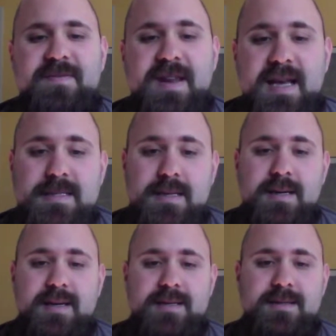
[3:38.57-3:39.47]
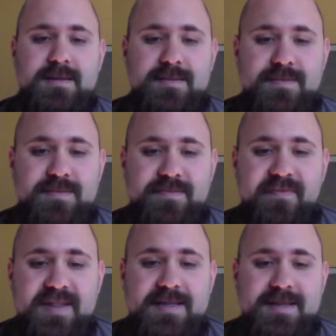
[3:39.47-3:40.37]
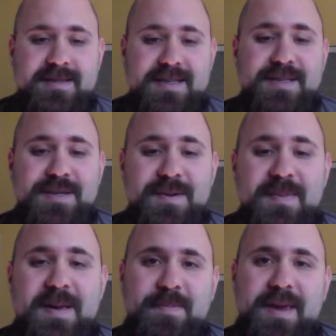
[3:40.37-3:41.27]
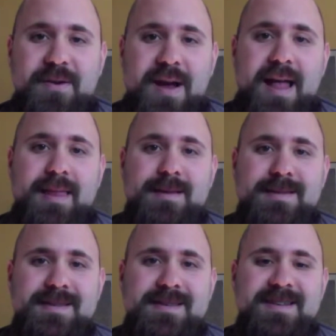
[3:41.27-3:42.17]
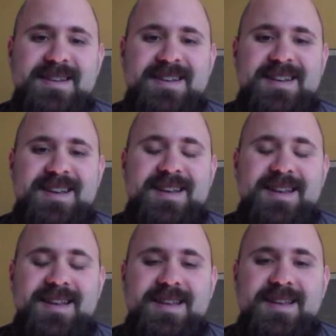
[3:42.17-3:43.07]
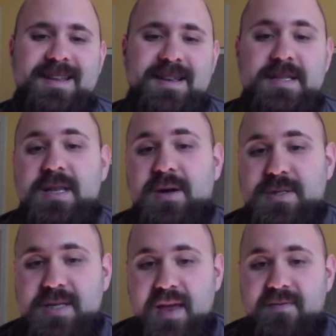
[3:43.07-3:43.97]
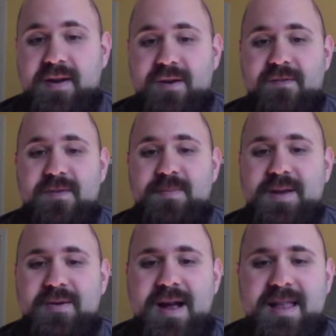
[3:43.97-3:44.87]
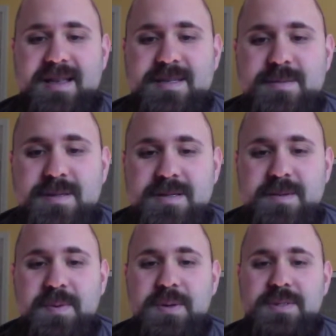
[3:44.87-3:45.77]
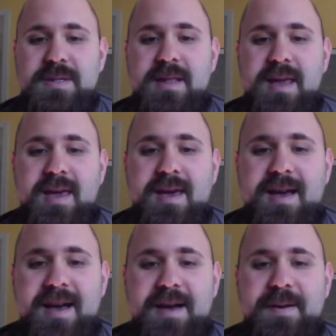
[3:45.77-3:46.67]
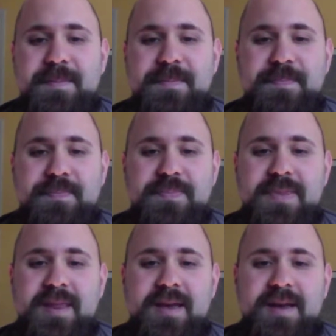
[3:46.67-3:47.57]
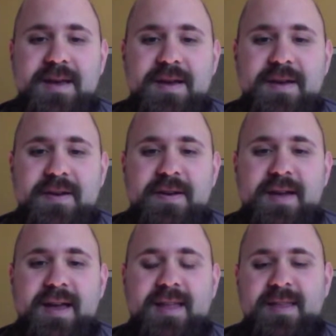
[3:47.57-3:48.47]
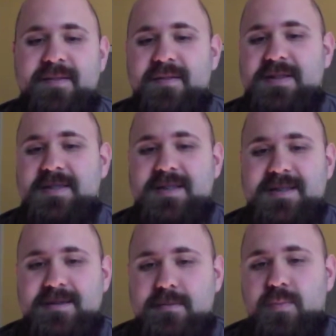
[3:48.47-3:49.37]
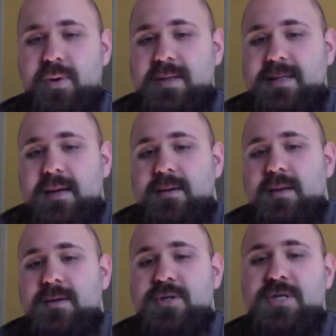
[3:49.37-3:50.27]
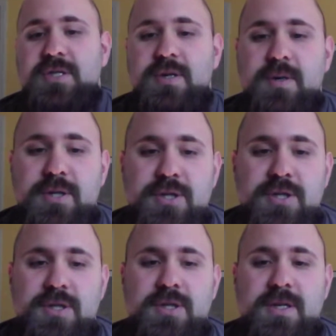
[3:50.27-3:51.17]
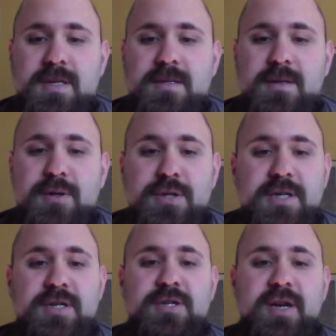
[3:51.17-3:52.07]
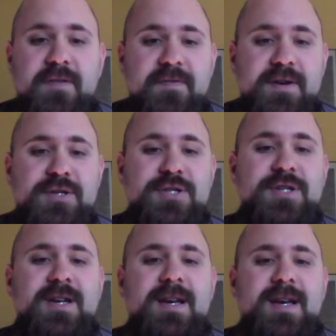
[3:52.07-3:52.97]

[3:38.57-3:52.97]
Vanessa, Vincent's sister, might be Kralis. They are saving her from the Kralis, supposedly. And then Vincent points out, she's Jewish, she's allergic to shellfish.